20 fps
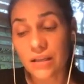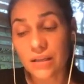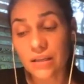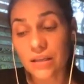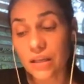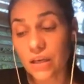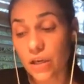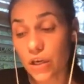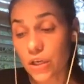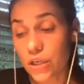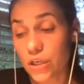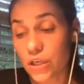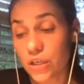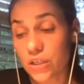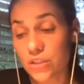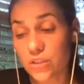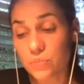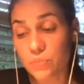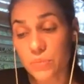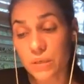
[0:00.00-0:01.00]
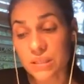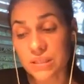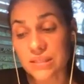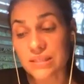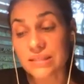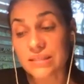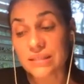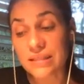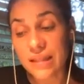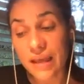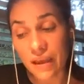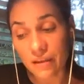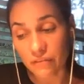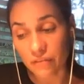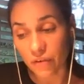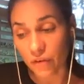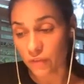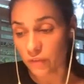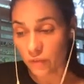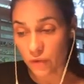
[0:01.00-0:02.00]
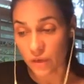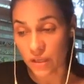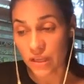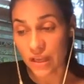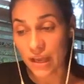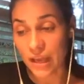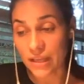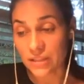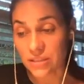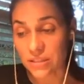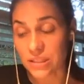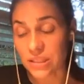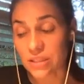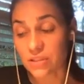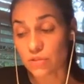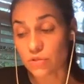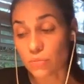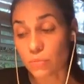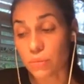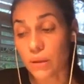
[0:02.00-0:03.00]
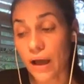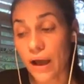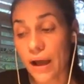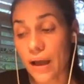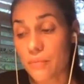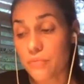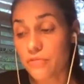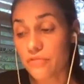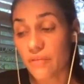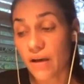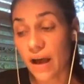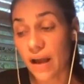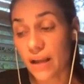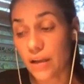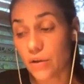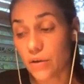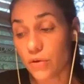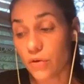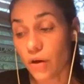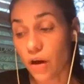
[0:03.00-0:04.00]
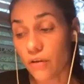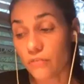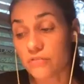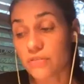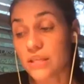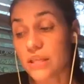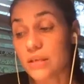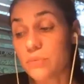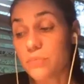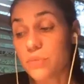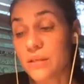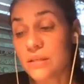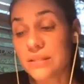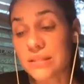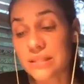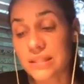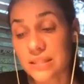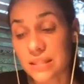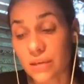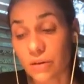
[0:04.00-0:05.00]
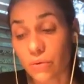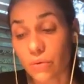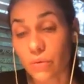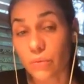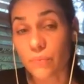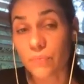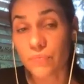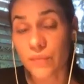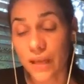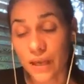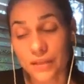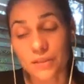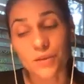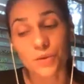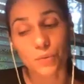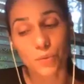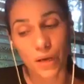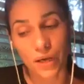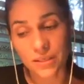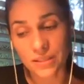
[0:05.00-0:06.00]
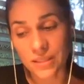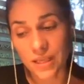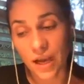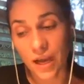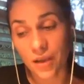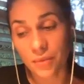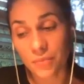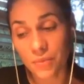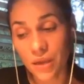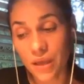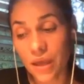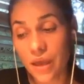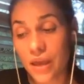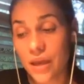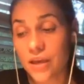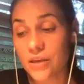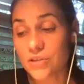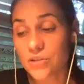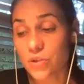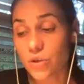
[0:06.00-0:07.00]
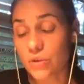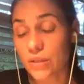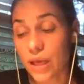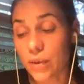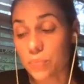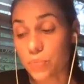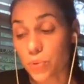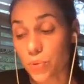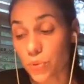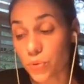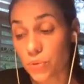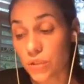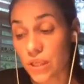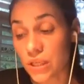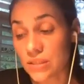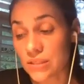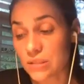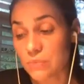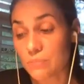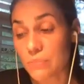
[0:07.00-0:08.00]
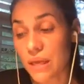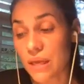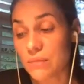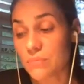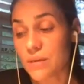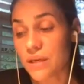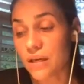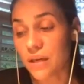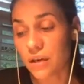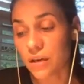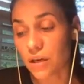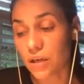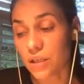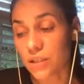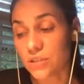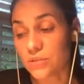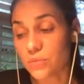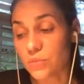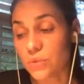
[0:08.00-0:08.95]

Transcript: learners must never forget the sublime value of keeping still at the right time so that prudence may be heard